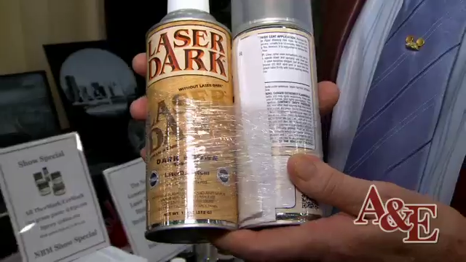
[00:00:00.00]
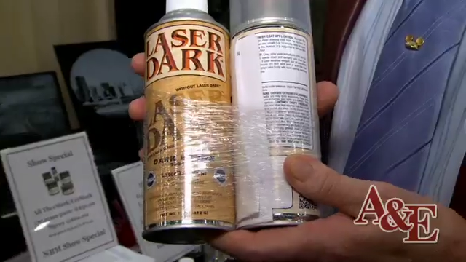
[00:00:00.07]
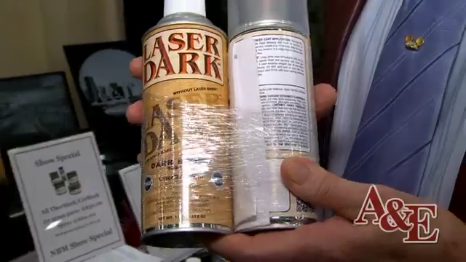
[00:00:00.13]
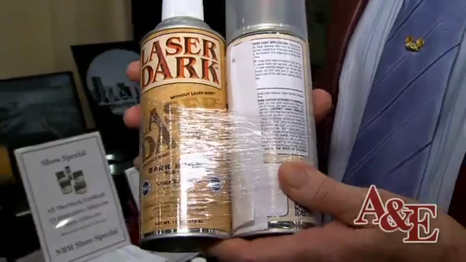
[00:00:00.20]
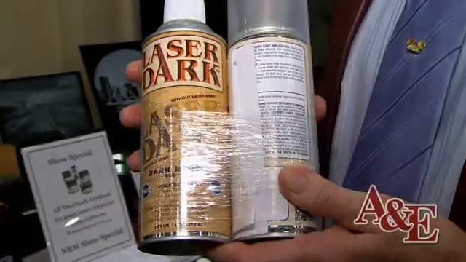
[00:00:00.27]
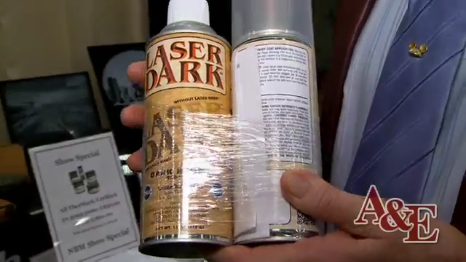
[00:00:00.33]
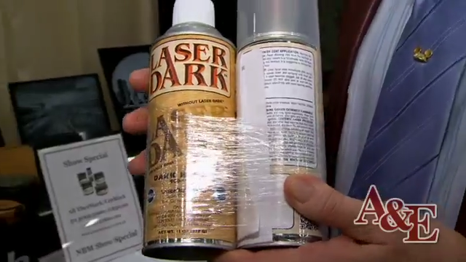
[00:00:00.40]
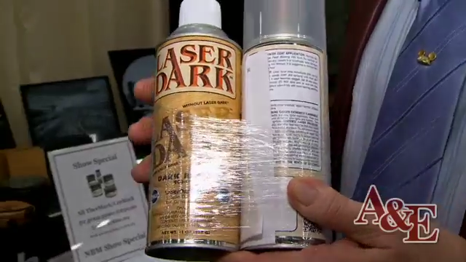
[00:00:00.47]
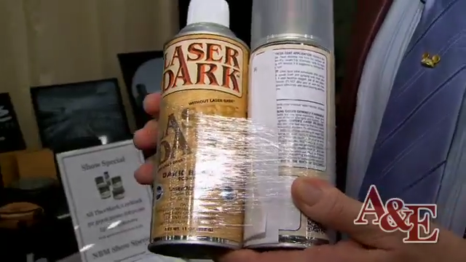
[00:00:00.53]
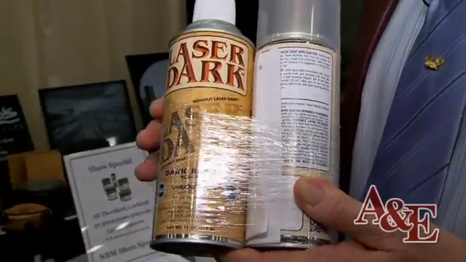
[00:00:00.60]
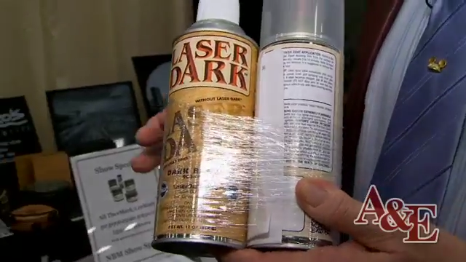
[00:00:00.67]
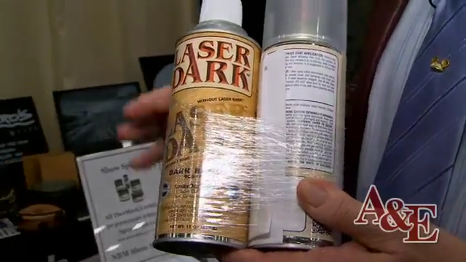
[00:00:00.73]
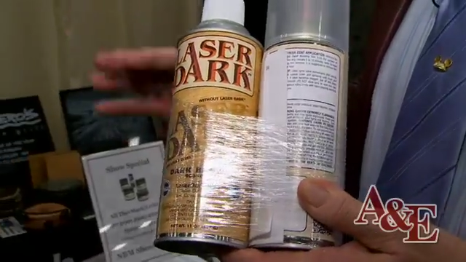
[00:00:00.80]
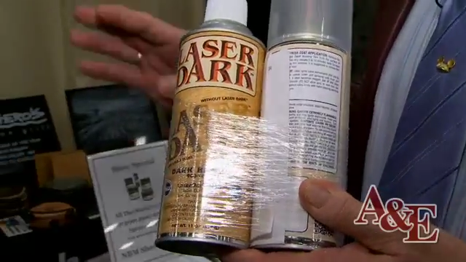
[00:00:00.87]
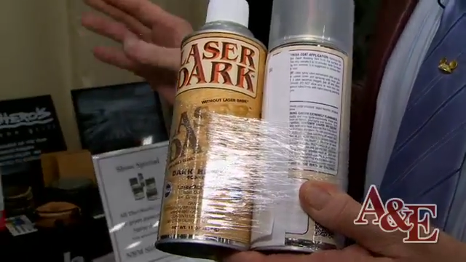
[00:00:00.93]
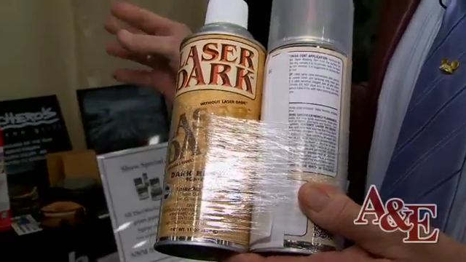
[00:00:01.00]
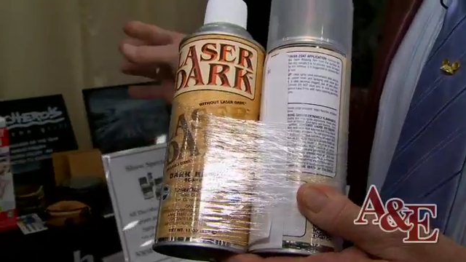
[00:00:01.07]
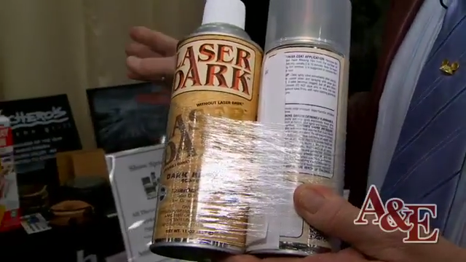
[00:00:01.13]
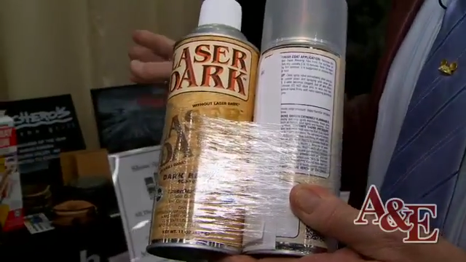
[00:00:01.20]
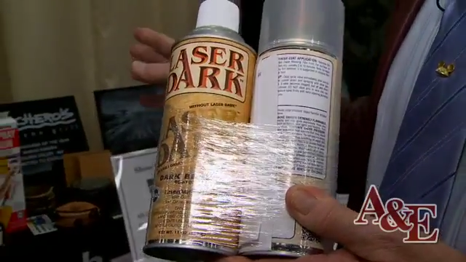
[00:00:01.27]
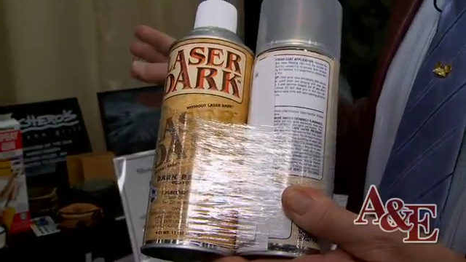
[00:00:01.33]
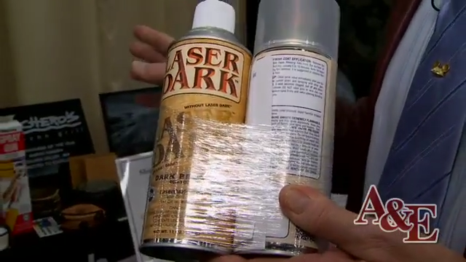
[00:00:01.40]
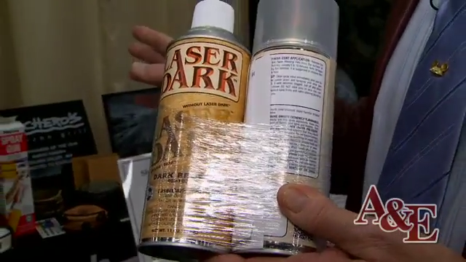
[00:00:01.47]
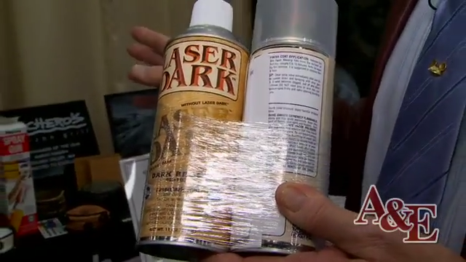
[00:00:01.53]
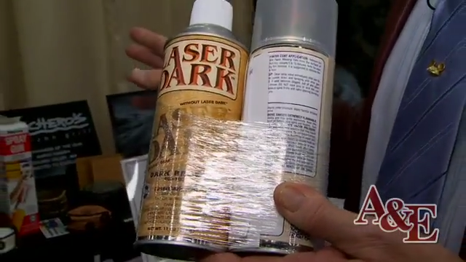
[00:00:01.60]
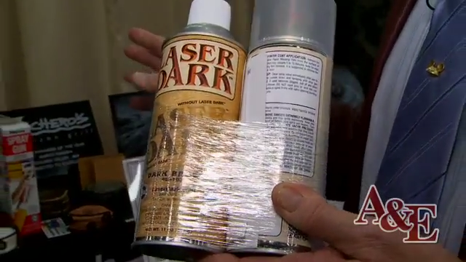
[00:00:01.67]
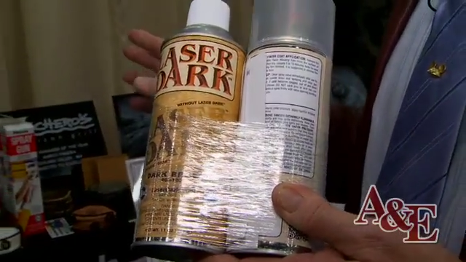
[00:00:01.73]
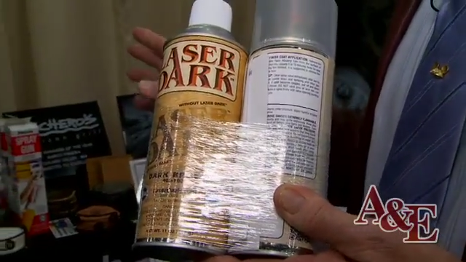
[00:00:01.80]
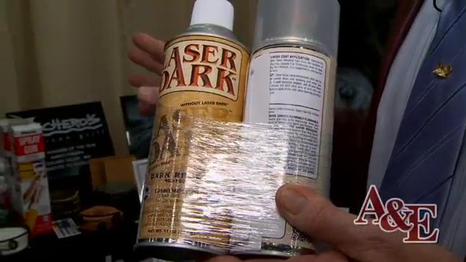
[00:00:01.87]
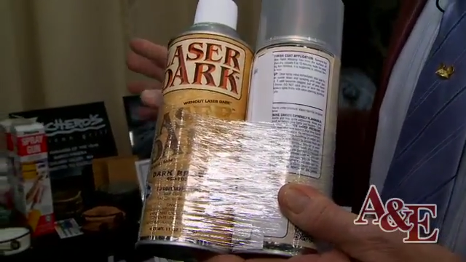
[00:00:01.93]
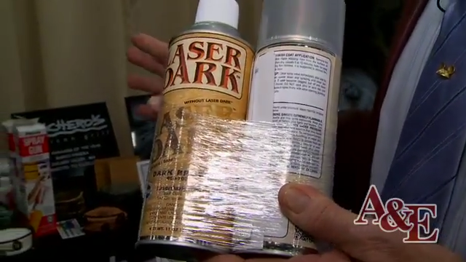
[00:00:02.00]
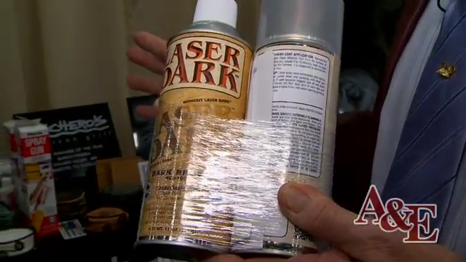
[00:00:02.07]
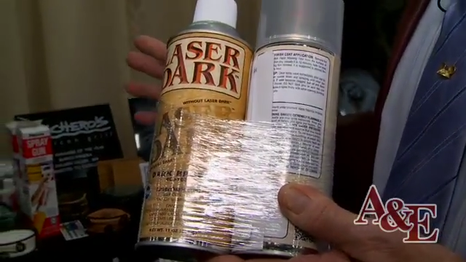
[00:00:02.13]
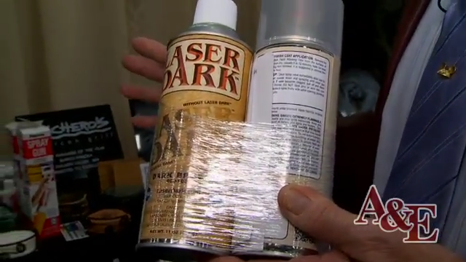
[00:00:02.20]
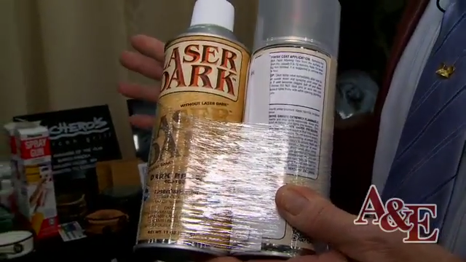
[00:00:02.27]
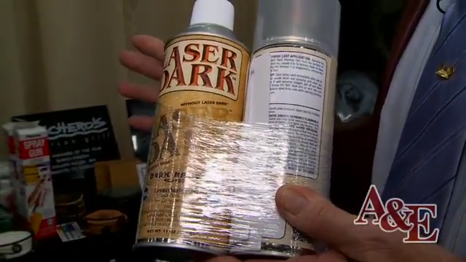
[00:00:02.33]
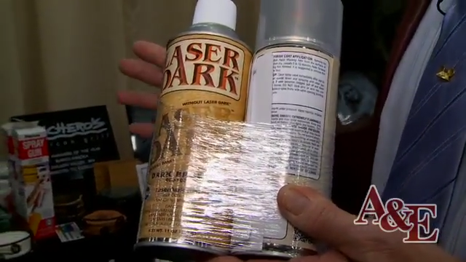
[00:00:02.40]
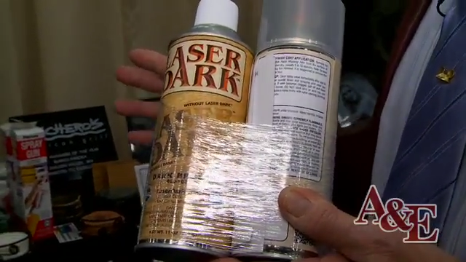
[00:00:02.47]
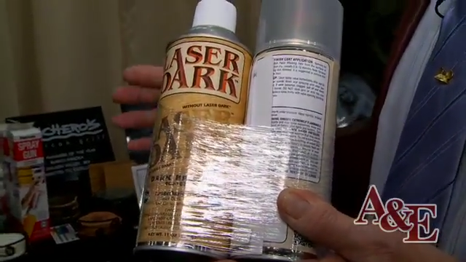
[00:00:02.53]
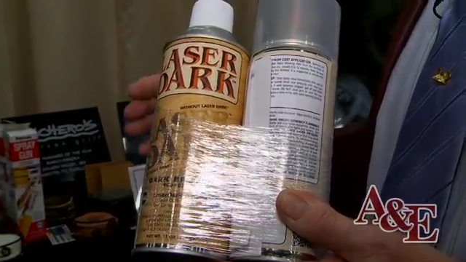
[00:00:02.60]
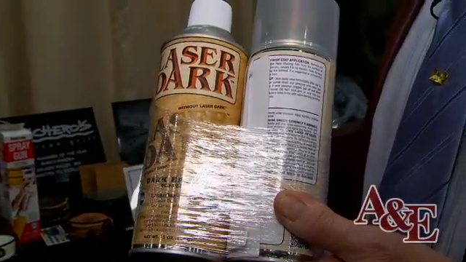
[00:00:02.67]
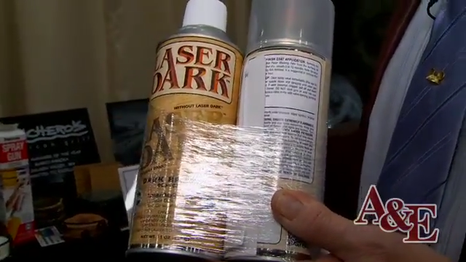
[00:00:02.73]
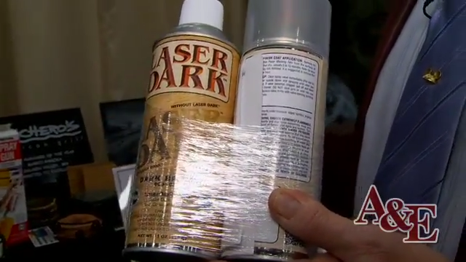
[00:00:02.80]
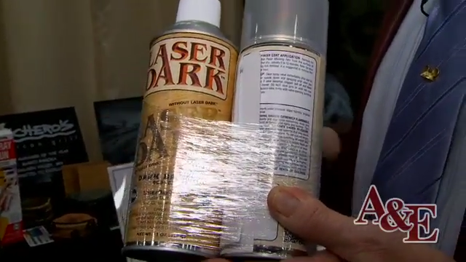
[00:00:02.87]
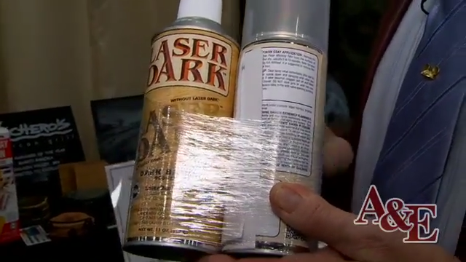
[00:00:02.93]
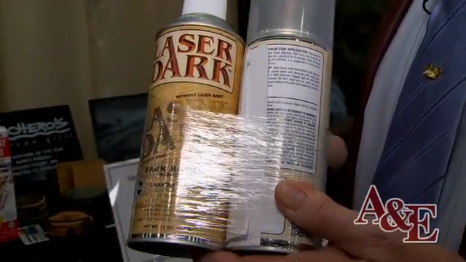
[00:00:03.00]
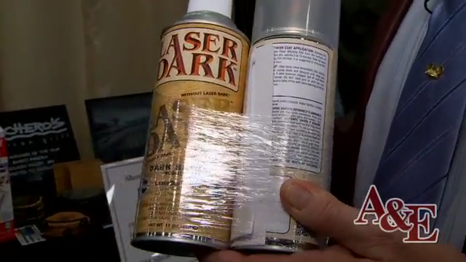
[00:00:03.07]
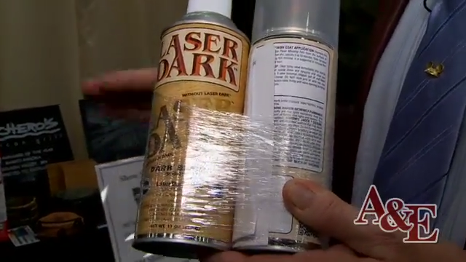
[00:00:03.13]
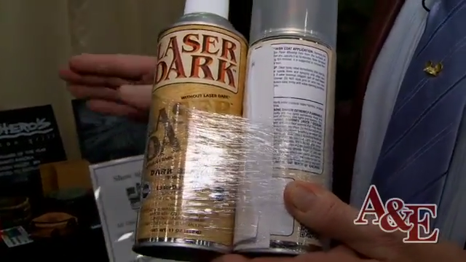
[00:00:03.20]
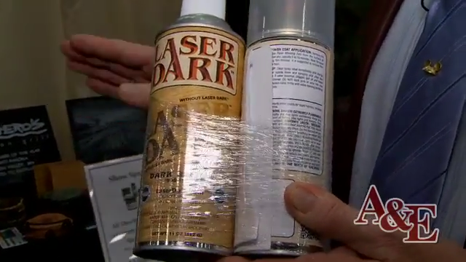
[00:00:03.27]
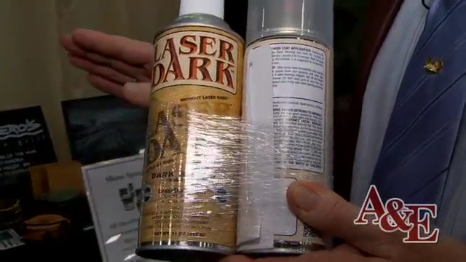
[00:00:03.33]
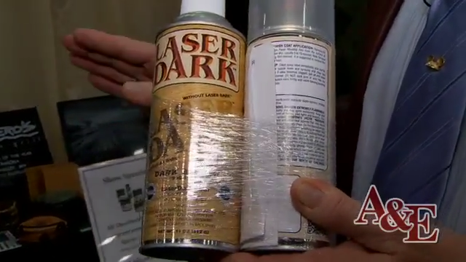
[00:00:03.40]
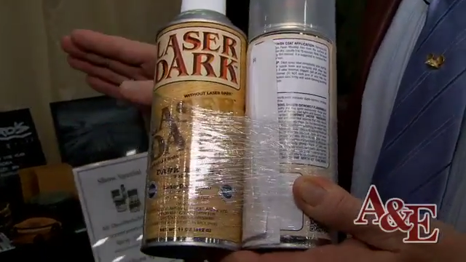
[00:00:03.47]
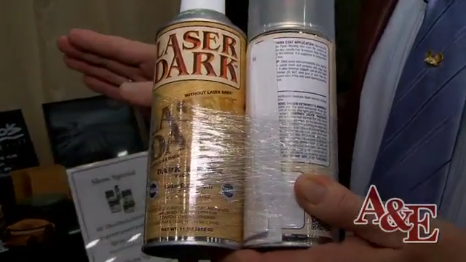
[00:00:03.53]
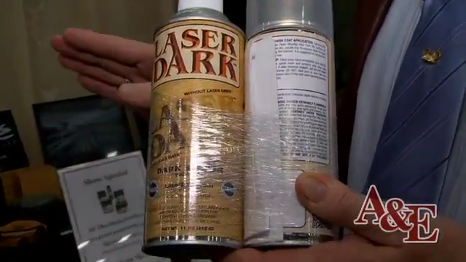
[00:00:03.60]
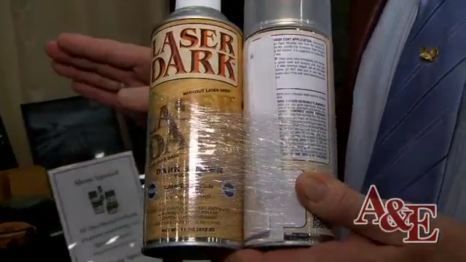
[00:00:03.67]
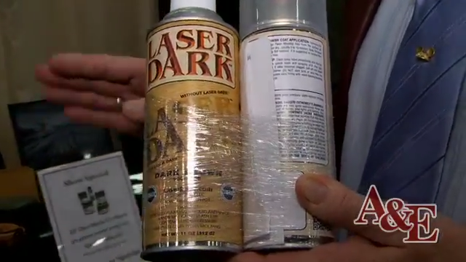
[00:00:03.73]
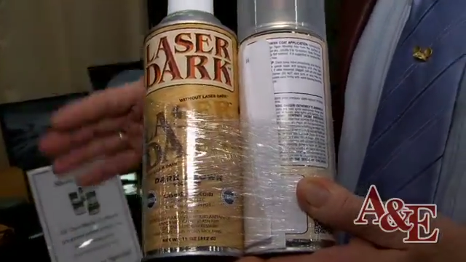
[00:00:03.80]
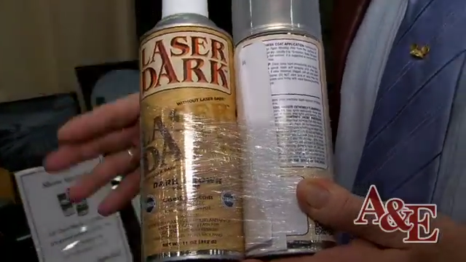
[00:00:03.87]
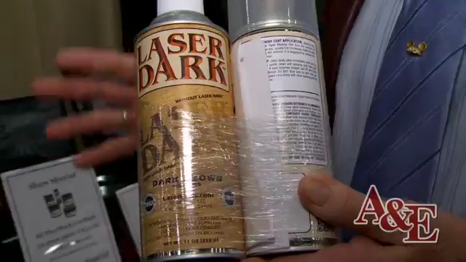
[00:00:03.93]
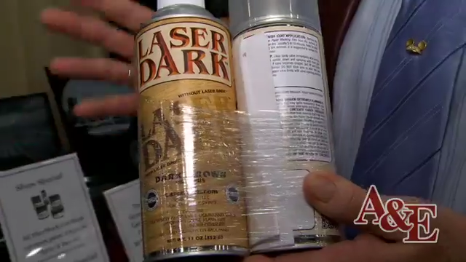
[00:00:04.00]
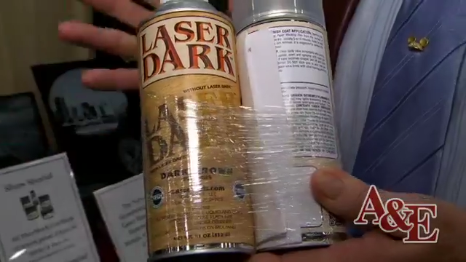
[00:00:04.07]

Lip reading: [unreadable: no face in view]